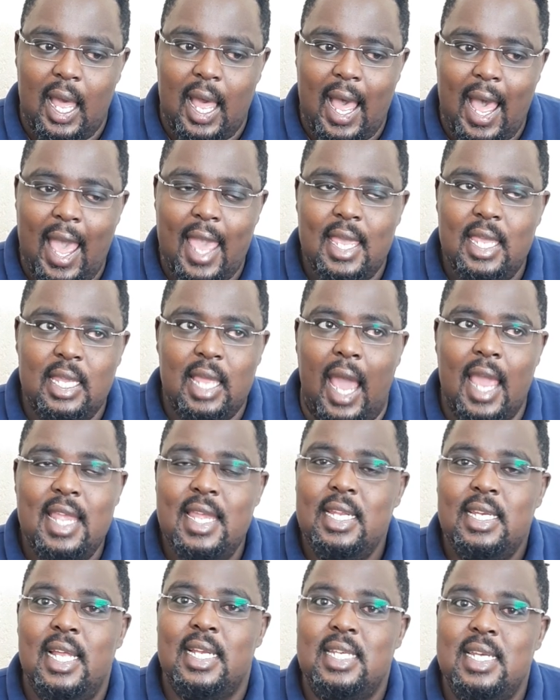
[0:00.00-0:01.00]
I
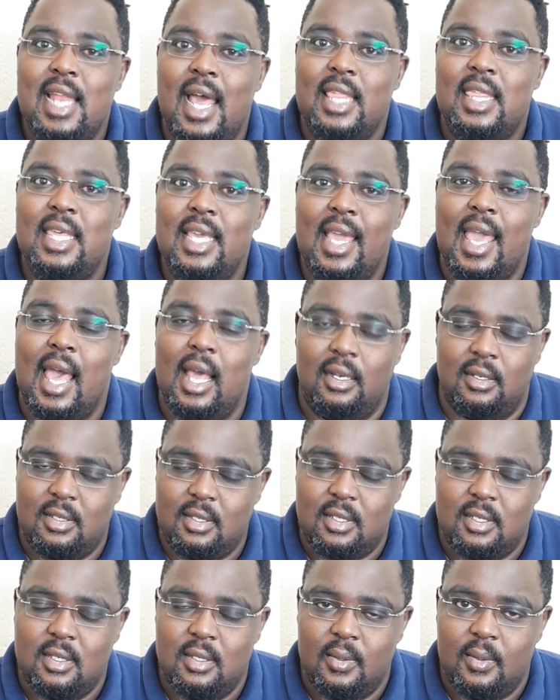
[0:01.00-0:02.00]
needed nothing
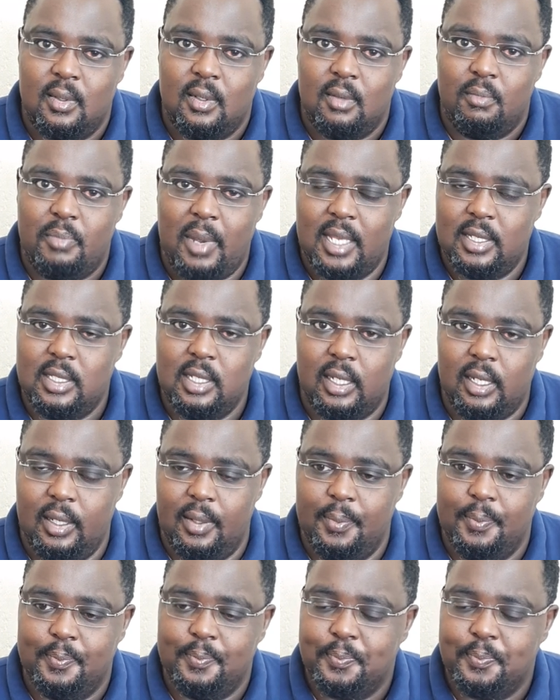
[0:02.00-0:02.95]
else, basically.